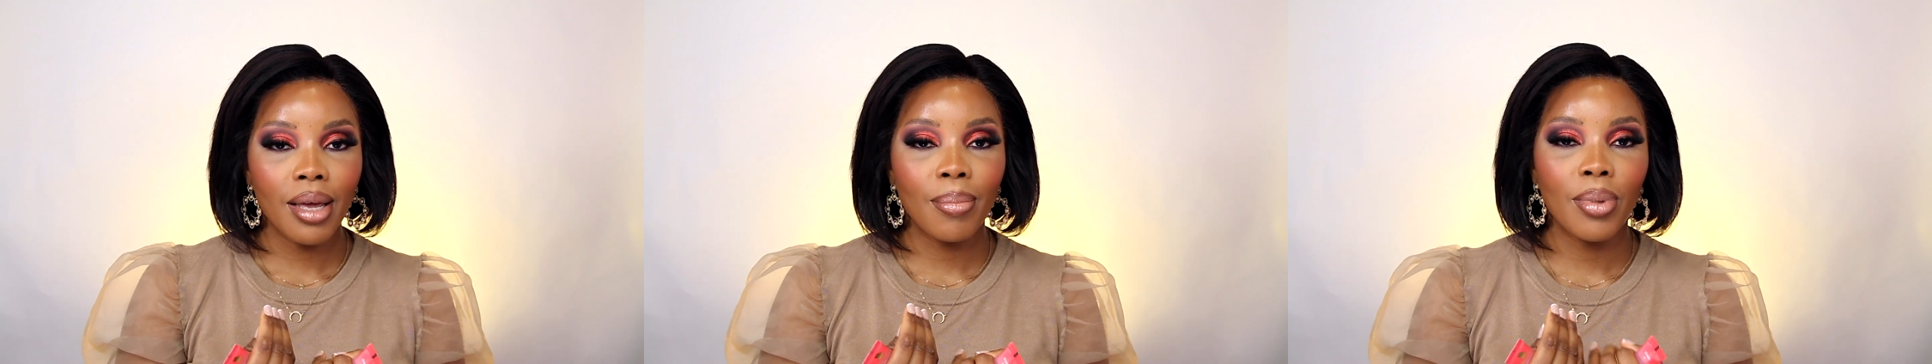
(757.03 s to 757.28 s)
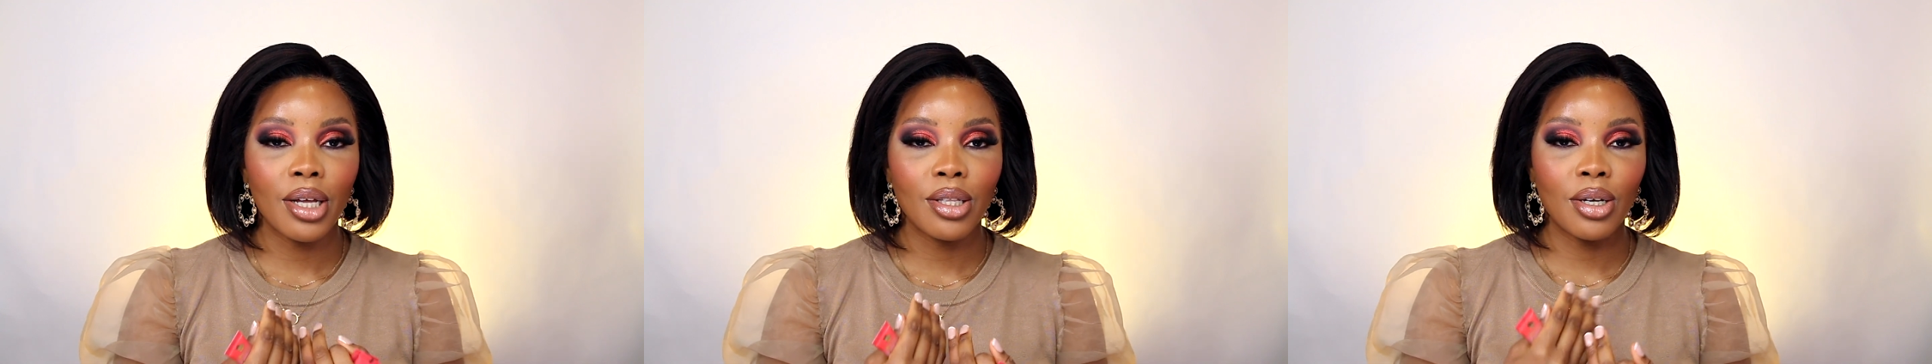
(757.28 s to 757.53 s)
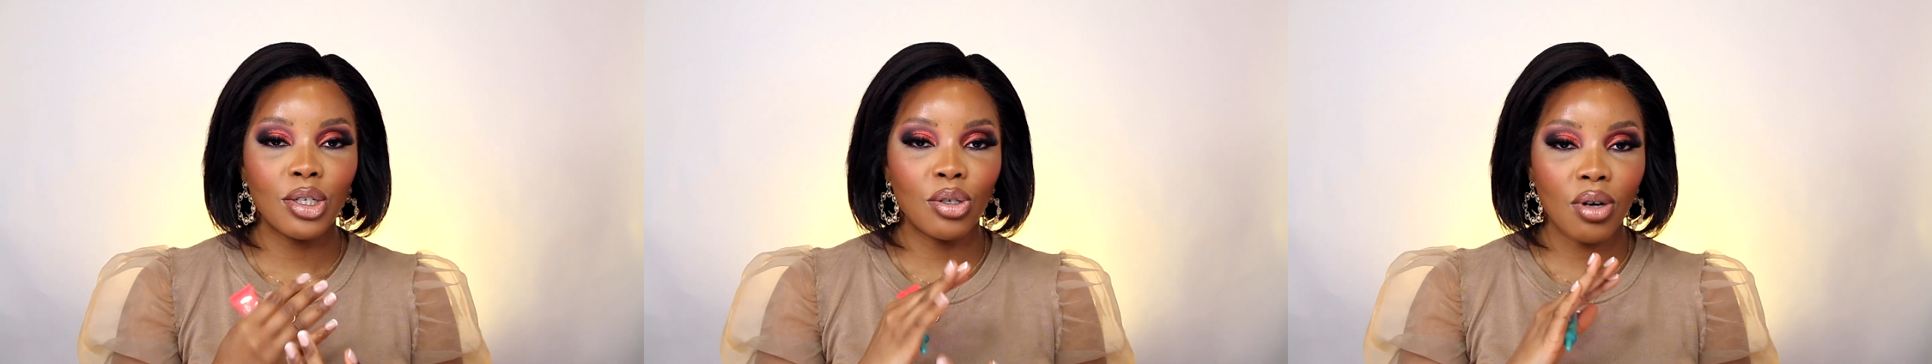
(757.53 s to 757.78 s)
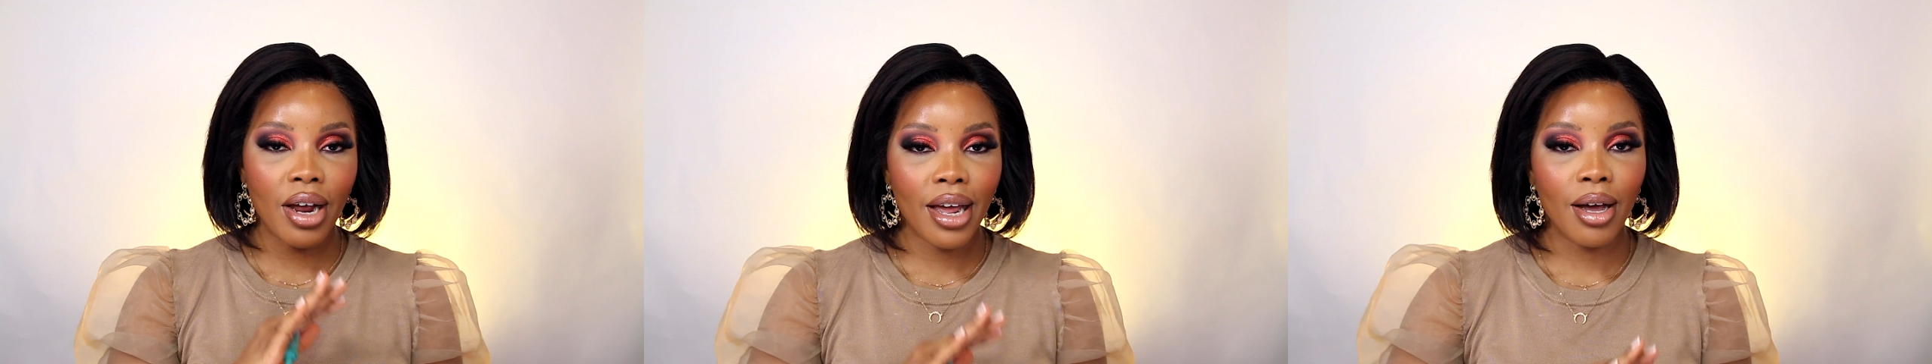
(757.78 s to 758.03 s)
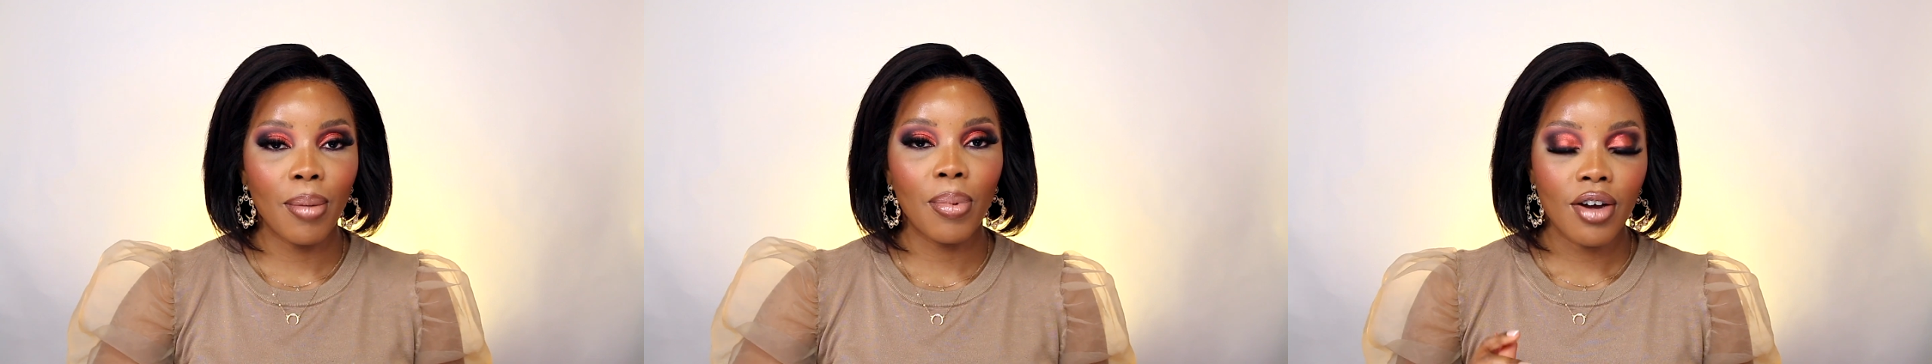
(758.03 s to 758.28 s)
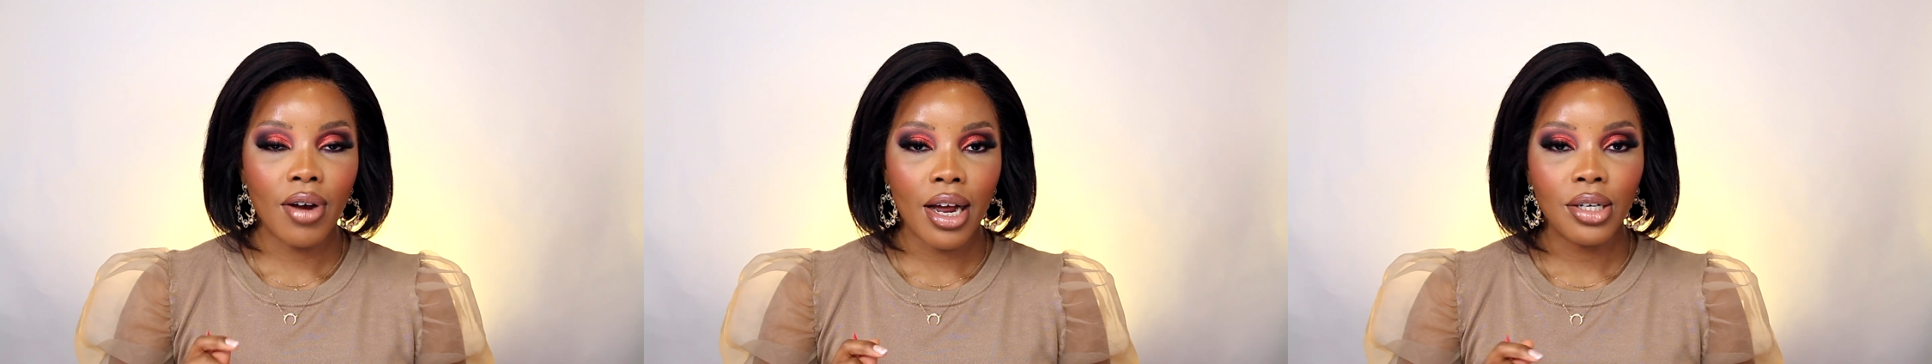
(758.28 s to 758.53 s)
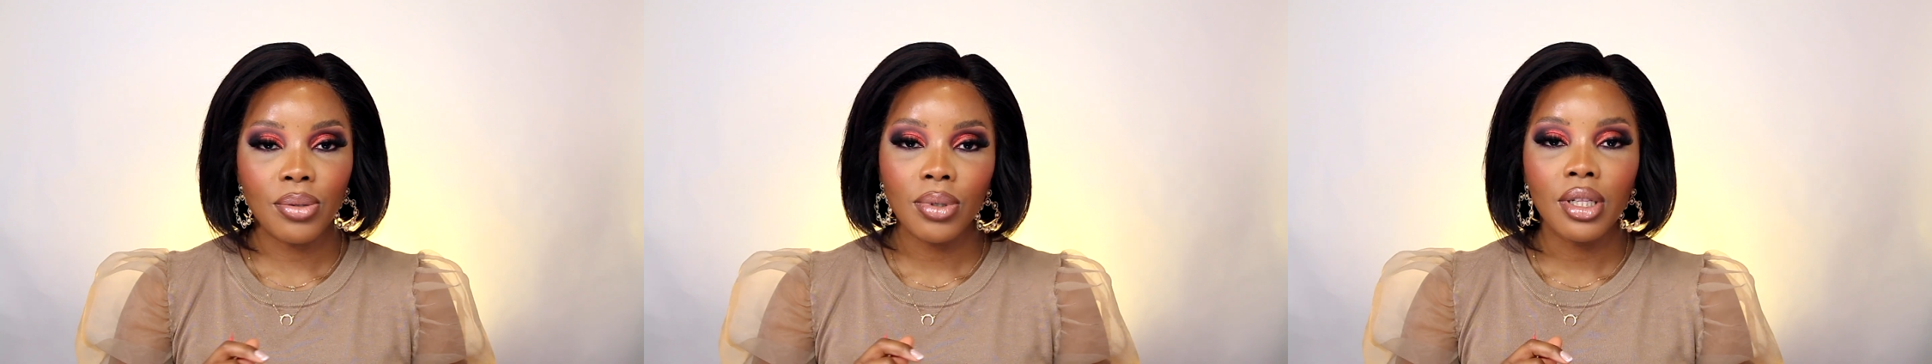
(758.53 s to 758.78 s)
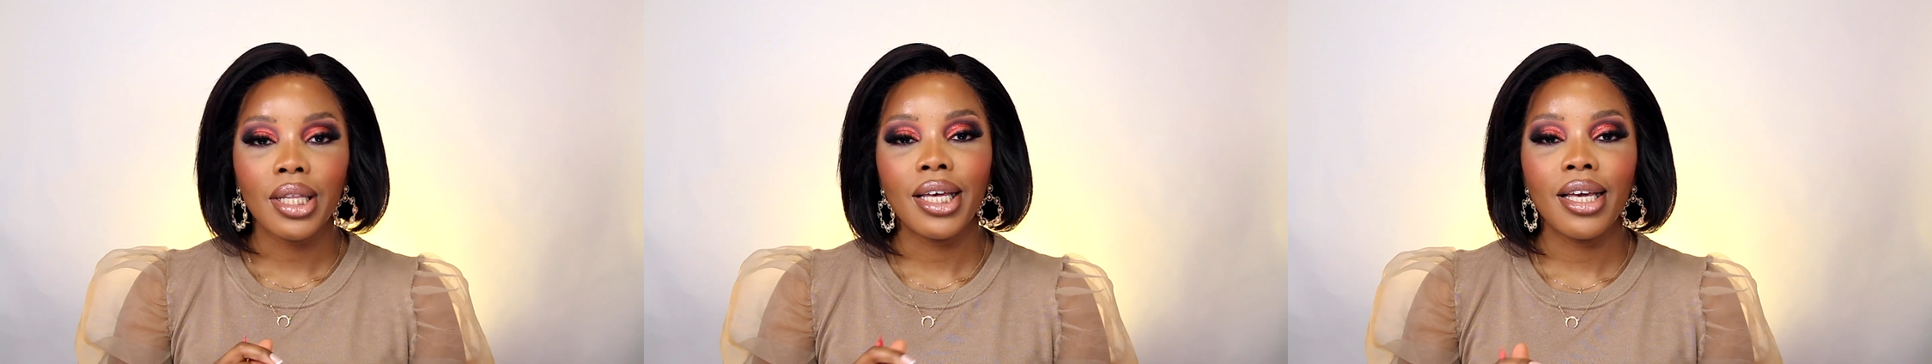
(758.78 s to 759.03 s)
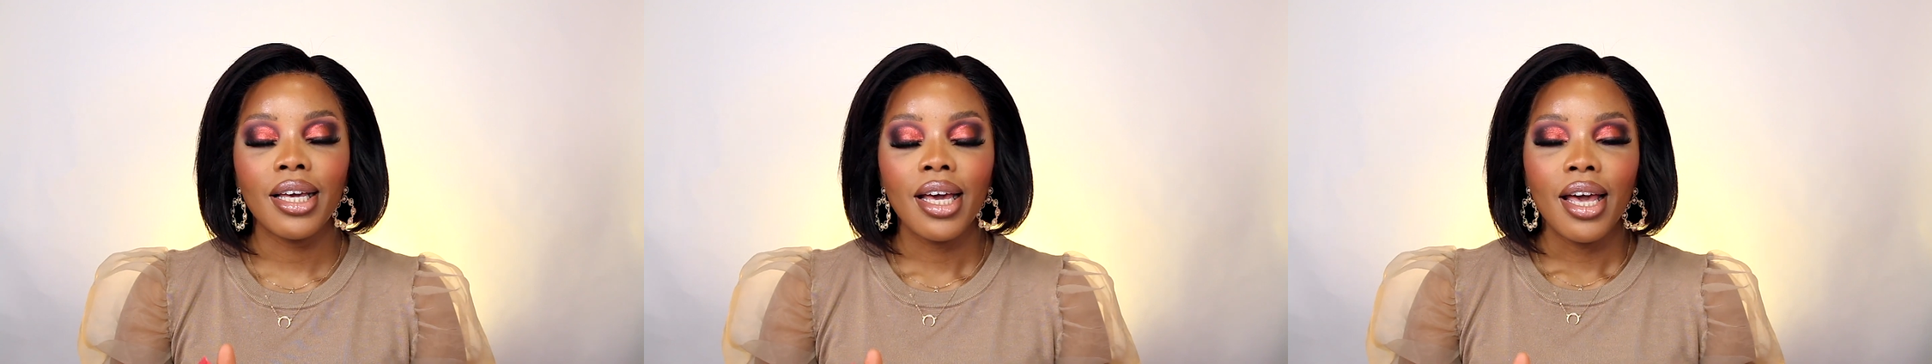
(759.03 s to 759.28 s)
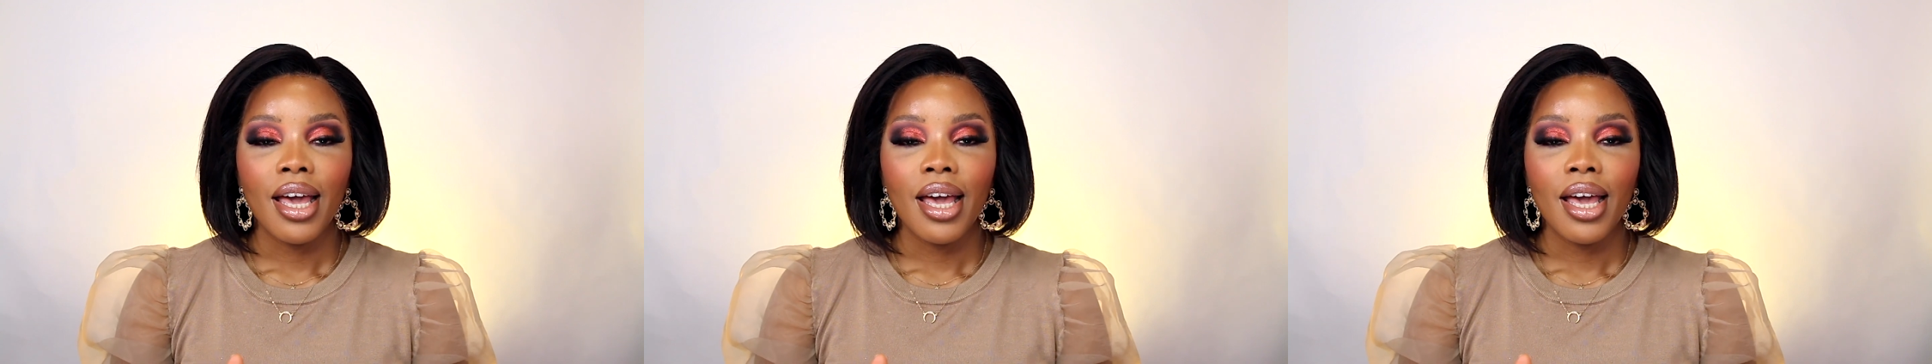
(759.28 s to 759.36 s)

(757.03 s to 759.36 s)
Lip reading: but it does dry up gradually,